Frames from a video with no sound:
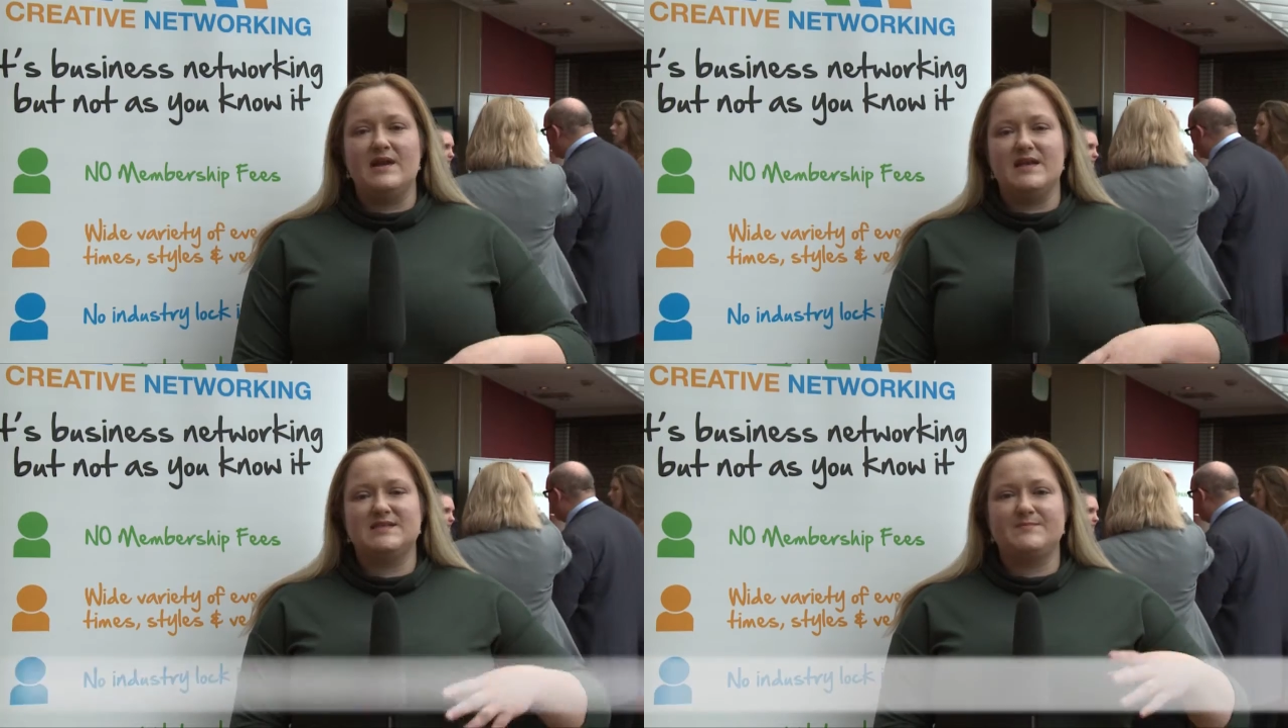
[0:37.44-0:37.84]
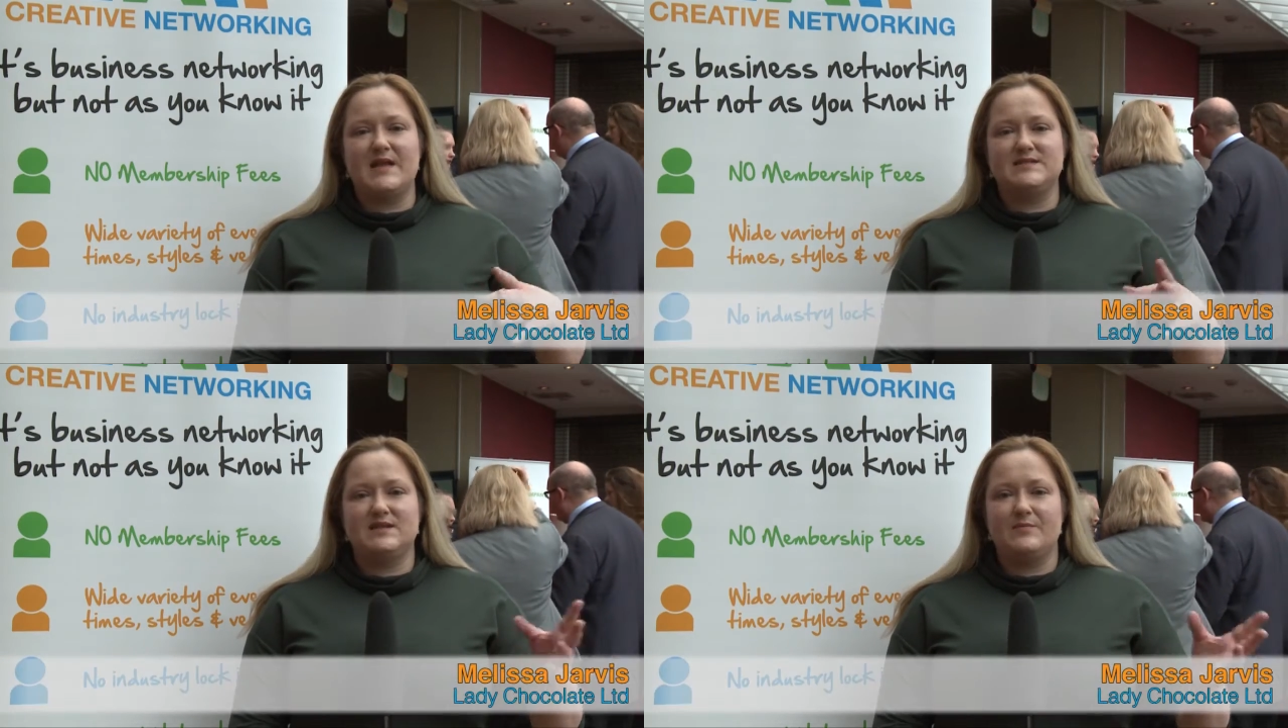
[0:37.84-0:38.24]
and
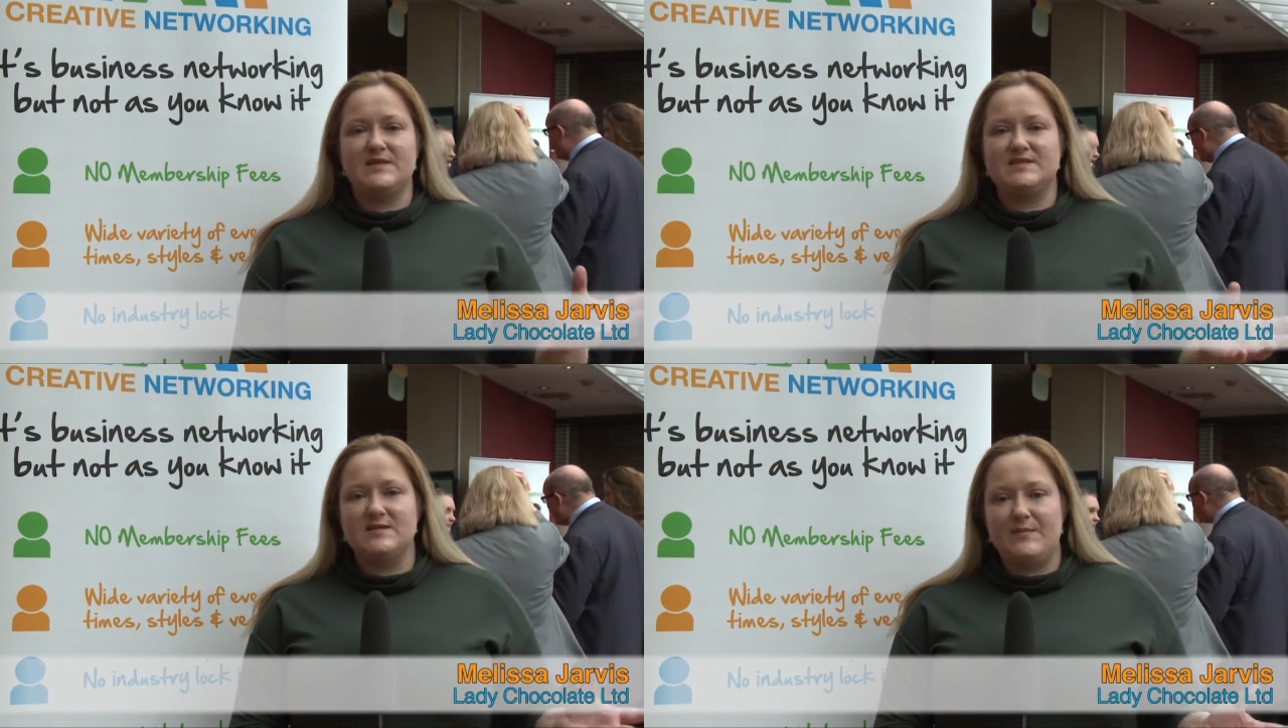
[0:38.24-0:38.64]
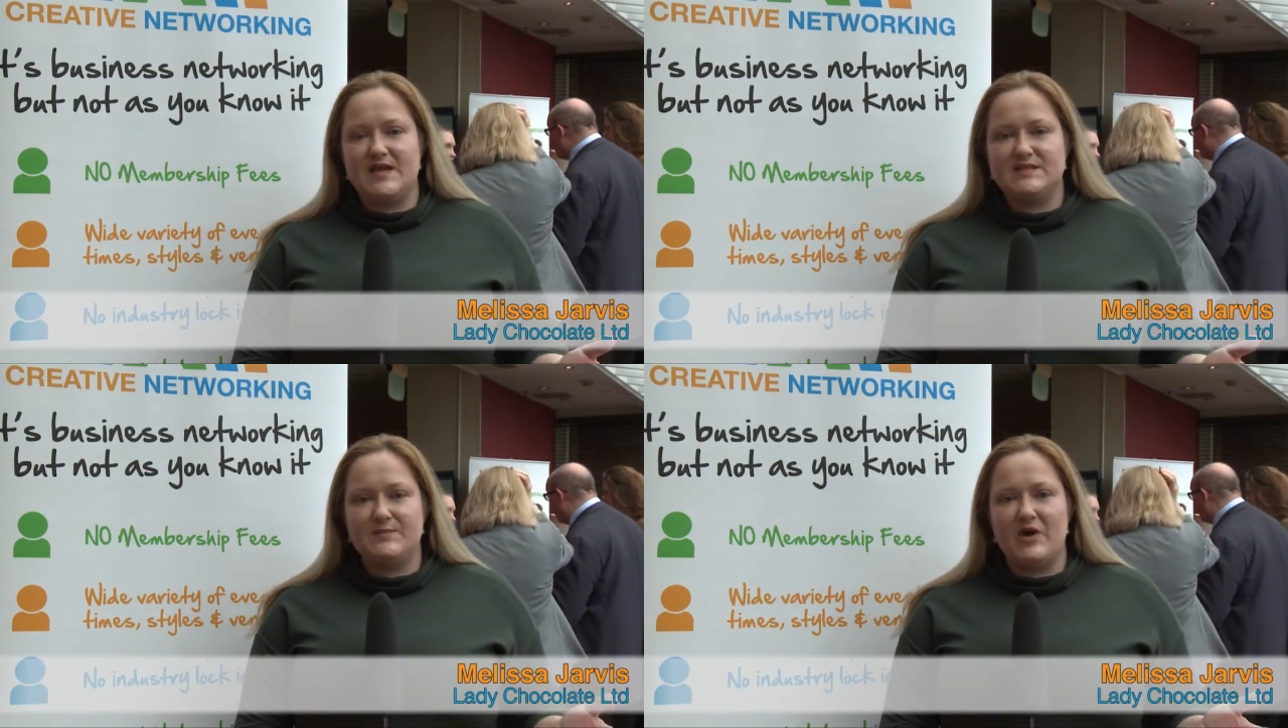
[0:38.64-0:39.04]
expanded up into the
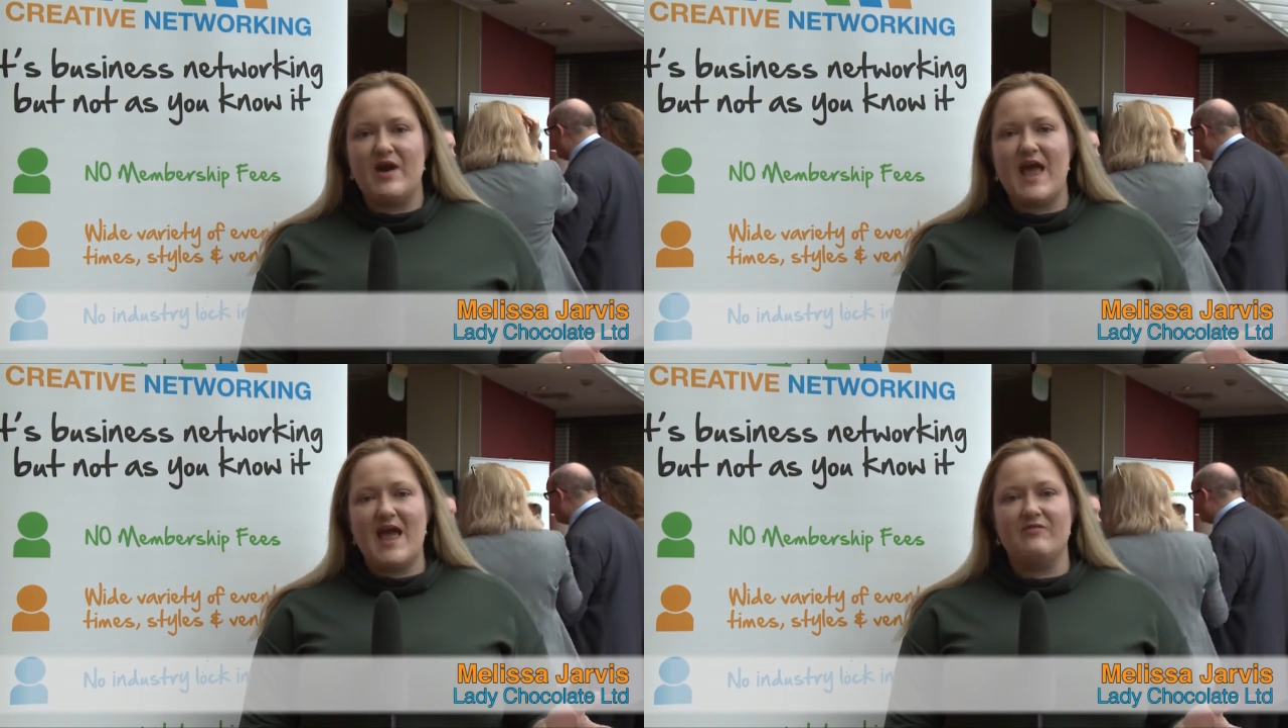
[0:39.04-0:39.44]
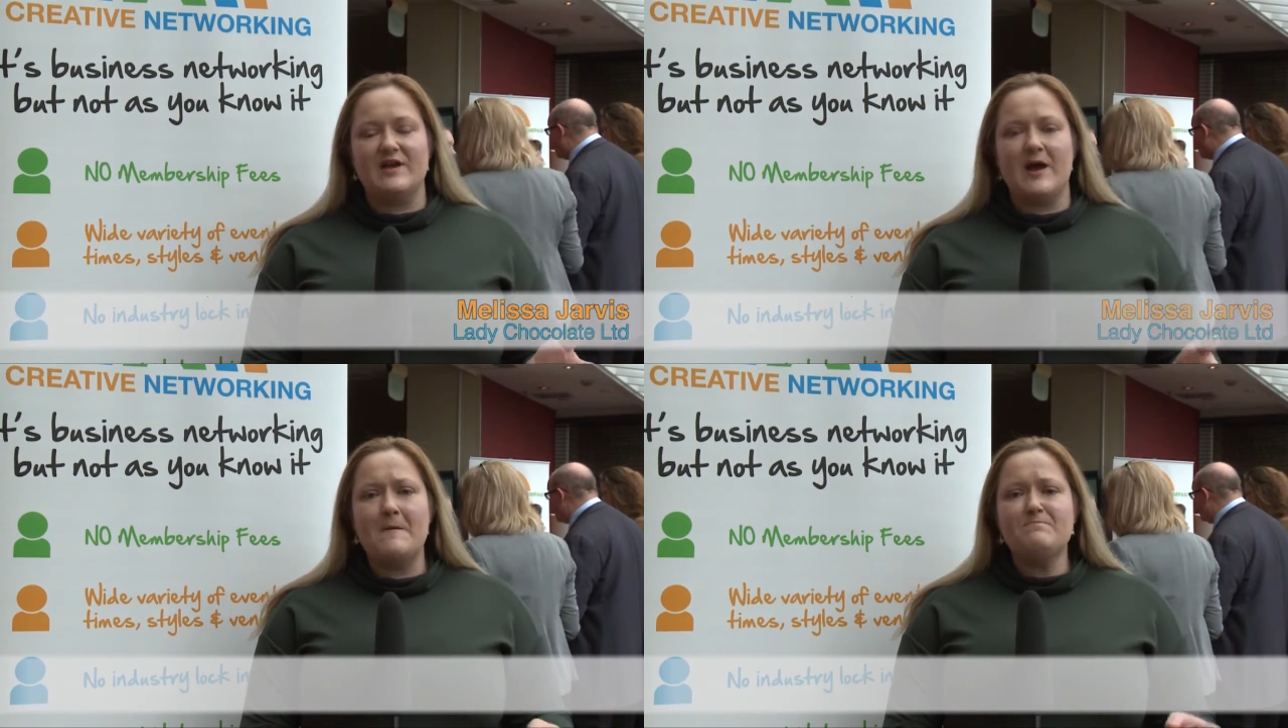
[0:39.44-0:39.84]
Peterborough
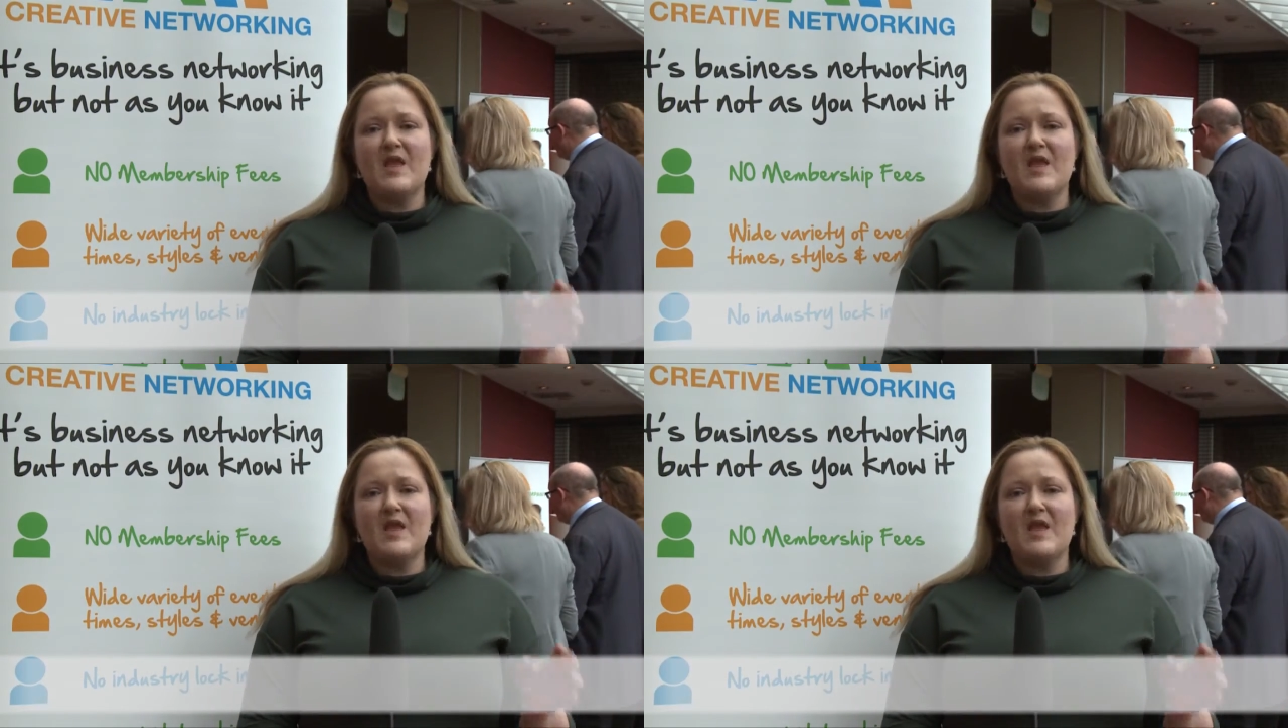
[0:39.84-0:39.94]
area,